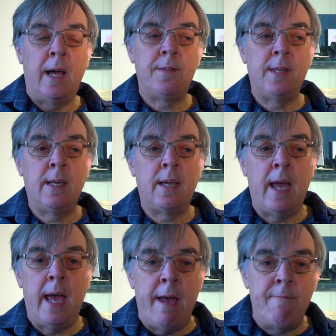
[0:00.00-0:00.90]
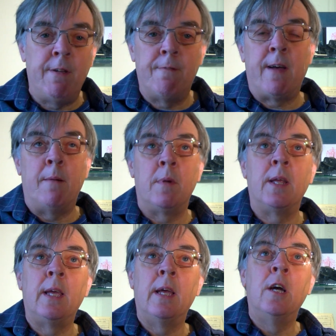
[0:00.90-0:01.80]
I think every
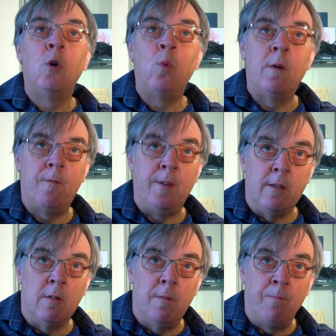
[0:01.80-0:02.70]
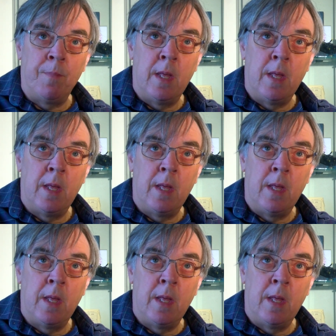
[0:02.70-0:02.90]
family will feel.